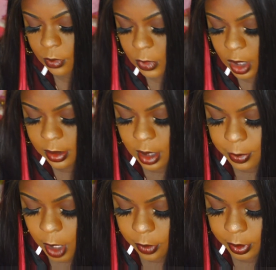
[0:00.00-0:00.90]
Let's keep
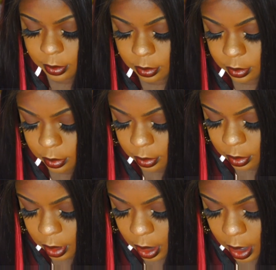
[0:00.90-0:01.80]
going.
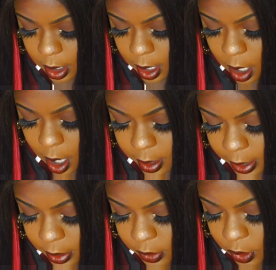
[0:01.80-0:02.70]
All
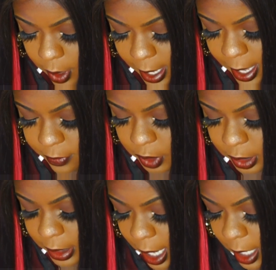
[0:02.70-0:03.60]
right, so I have the
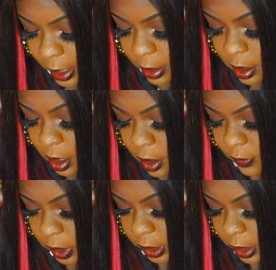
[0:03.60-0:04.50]
nine
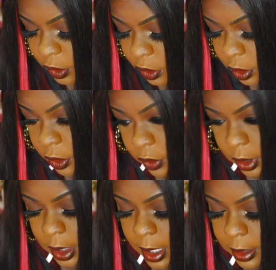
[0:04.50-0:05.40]
of elixirs or
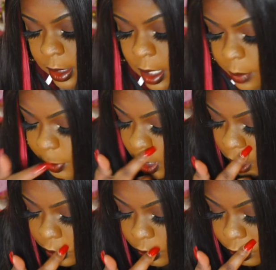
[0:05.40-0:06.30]
the nine of cups,
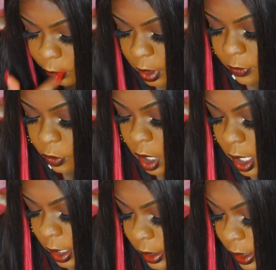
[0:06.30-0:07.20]
the three of
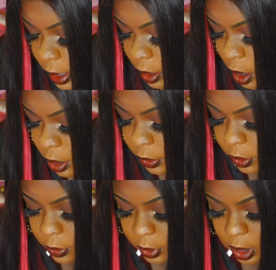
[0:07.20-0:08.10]
rods, and
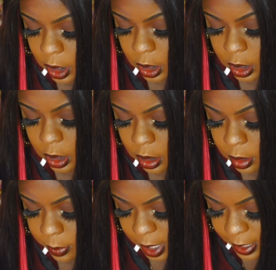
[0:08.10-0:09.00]
also the
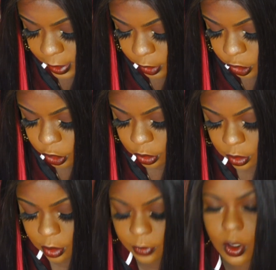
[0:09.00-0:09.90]
page of